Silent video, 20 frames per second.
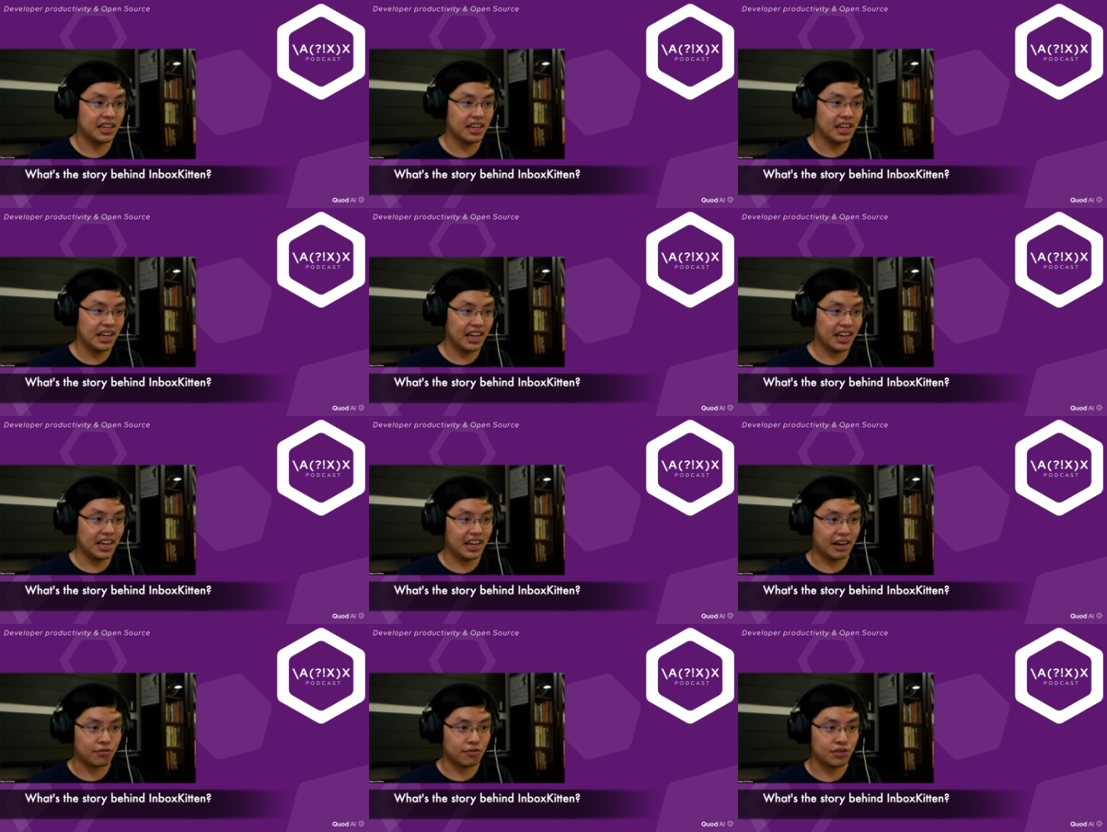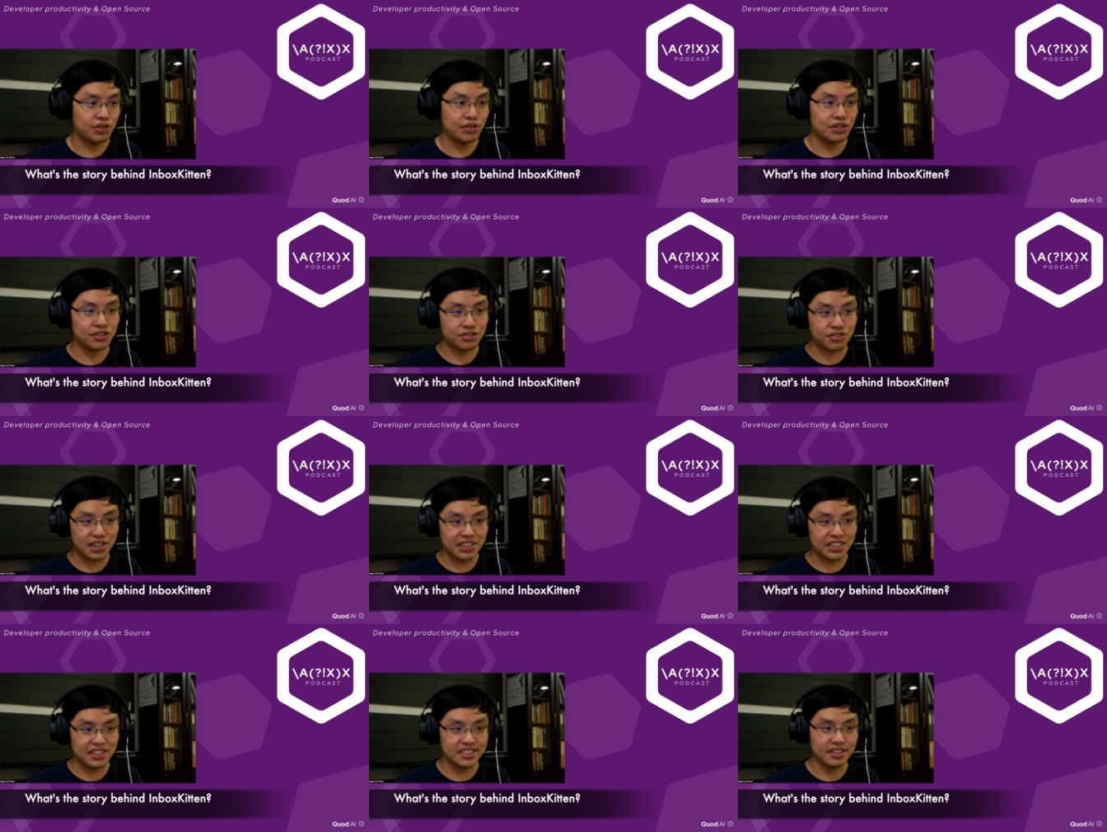hey, we want to
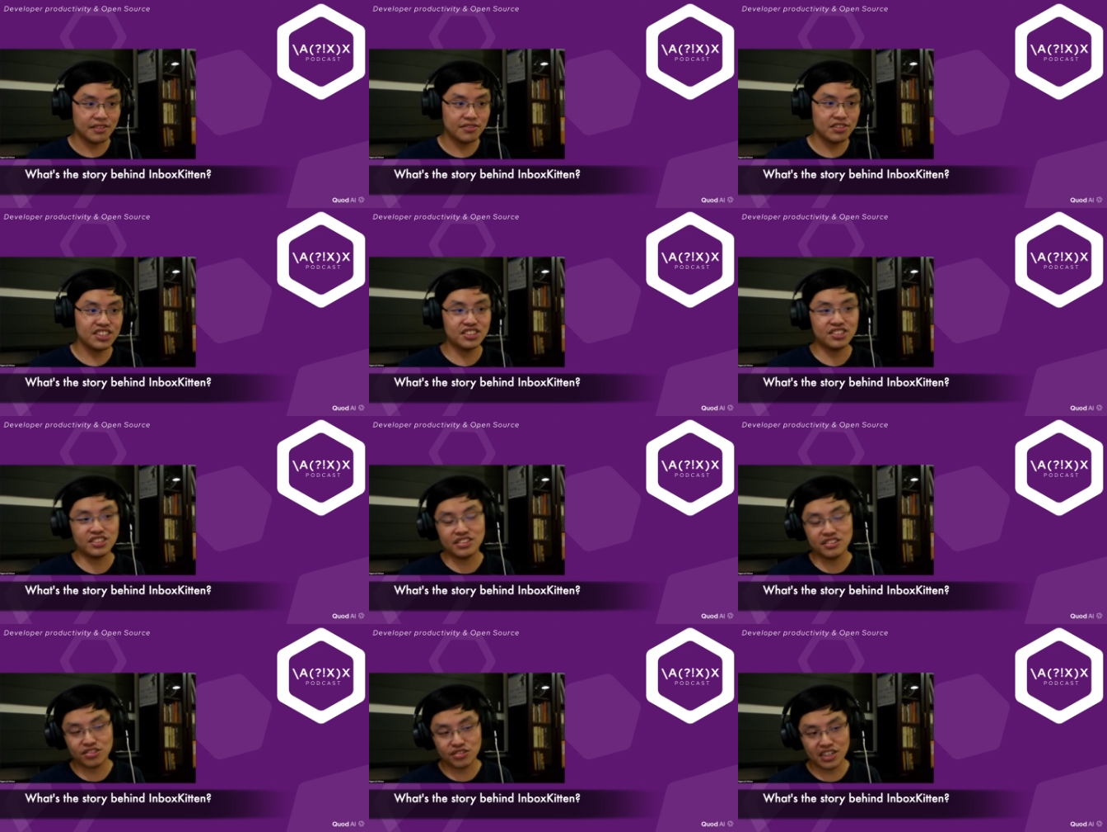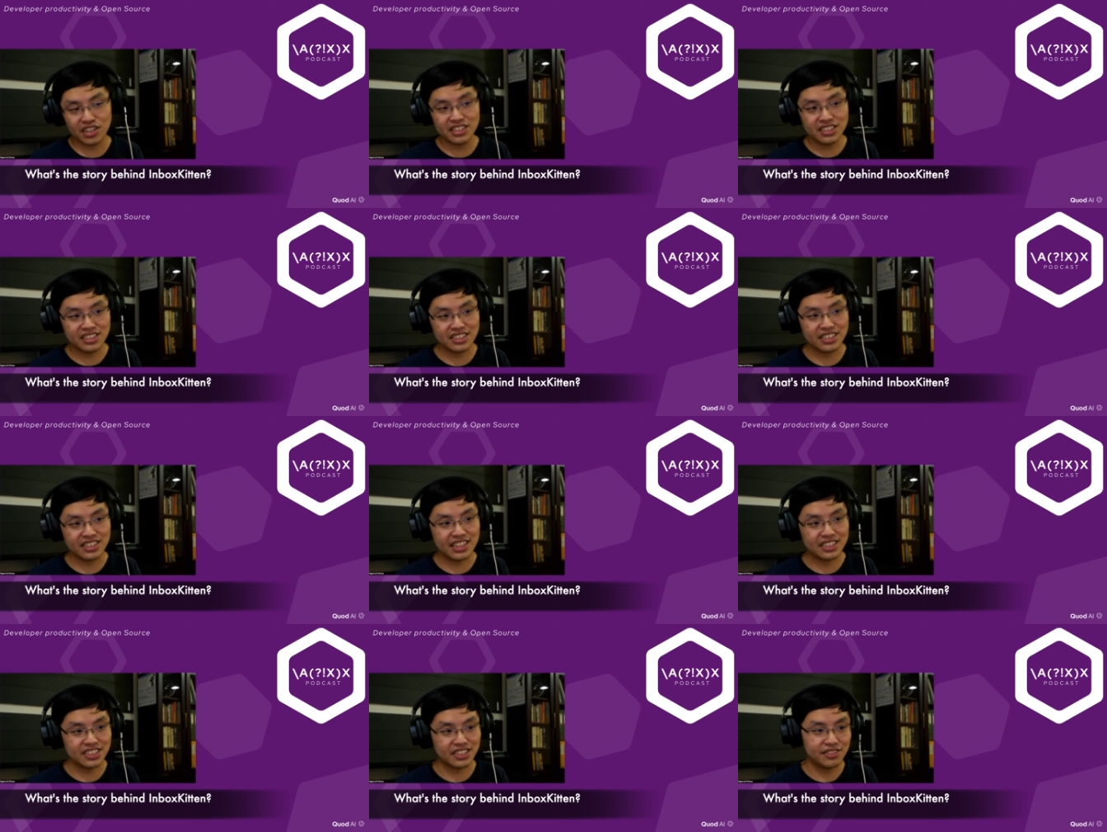try this serverless, try this
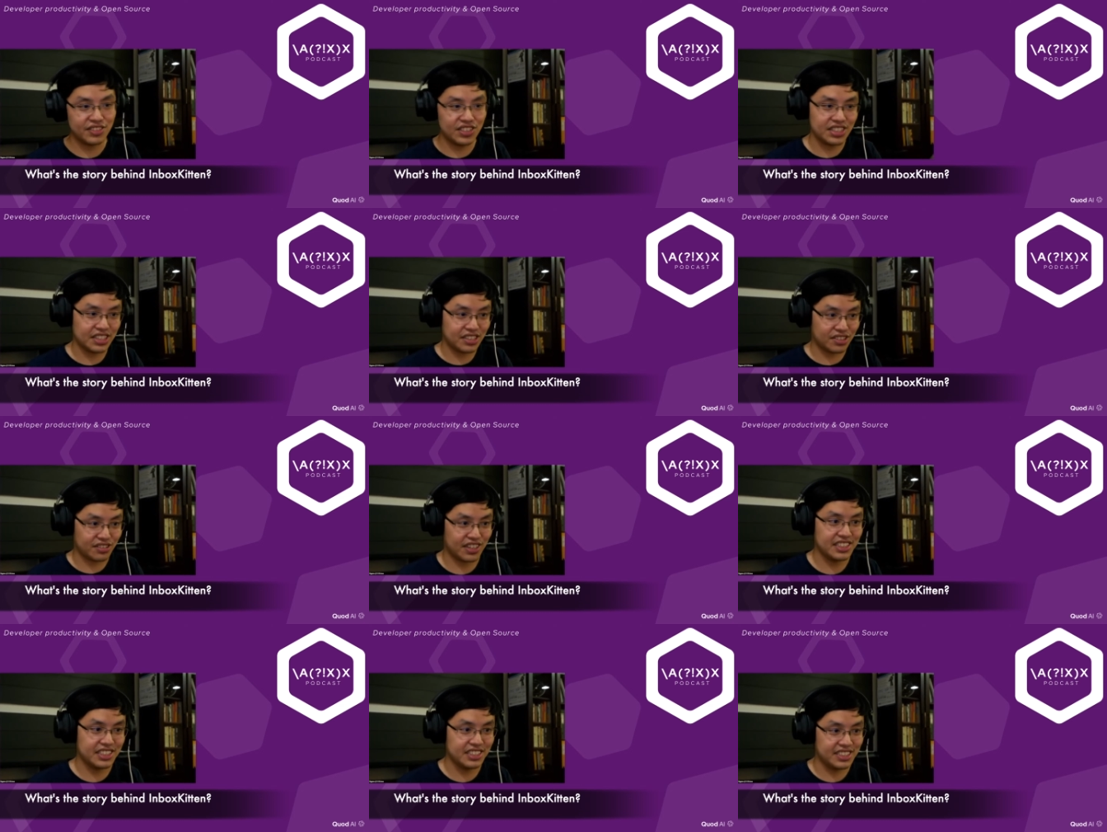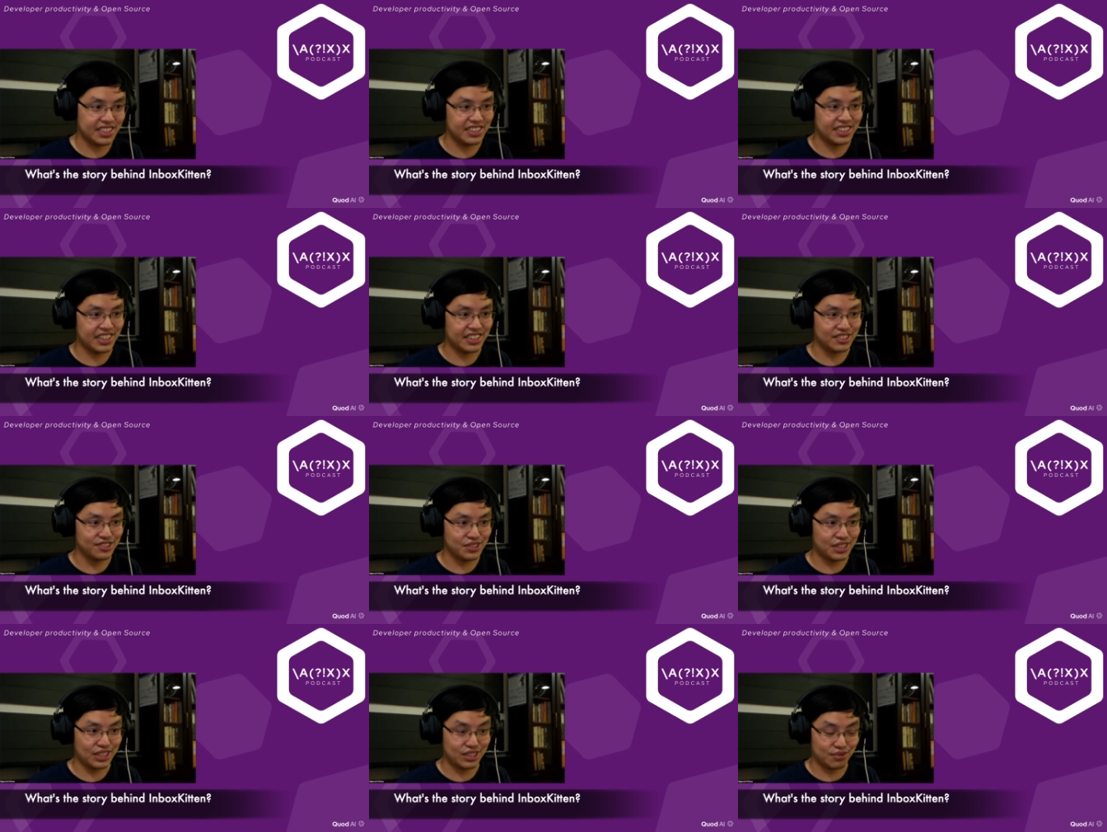that serverless, and try this and that.
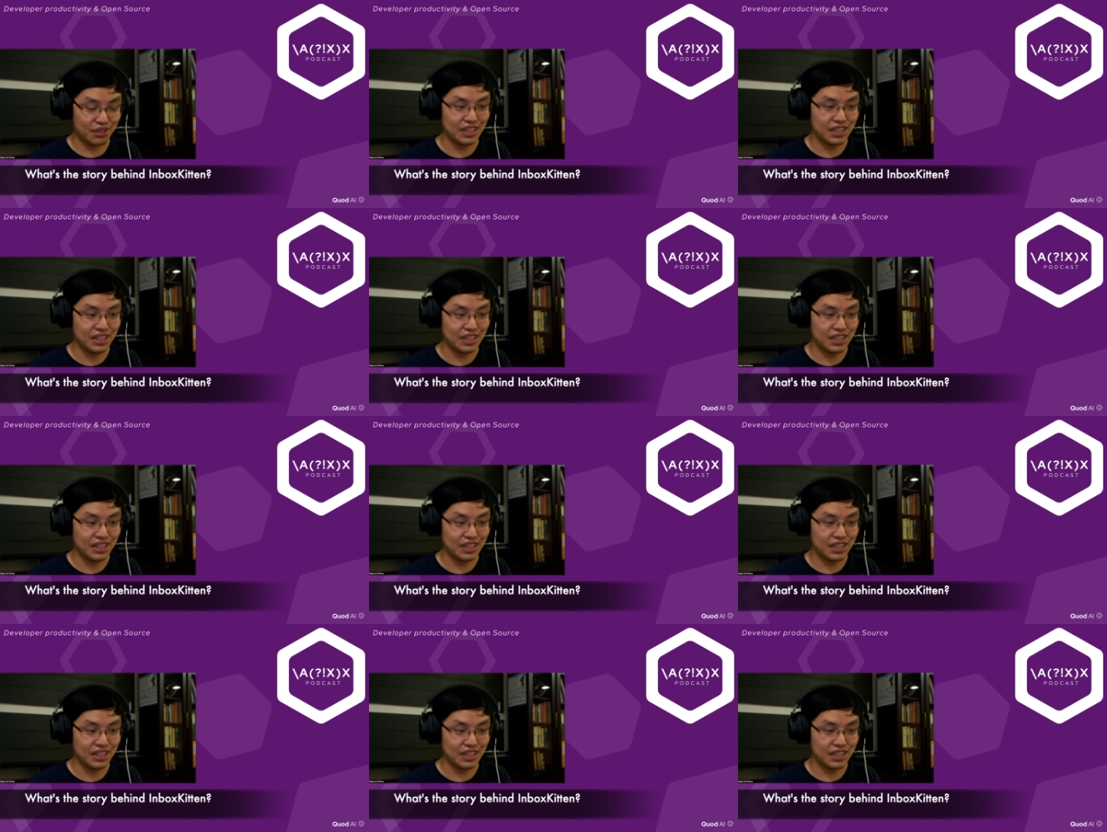So that's why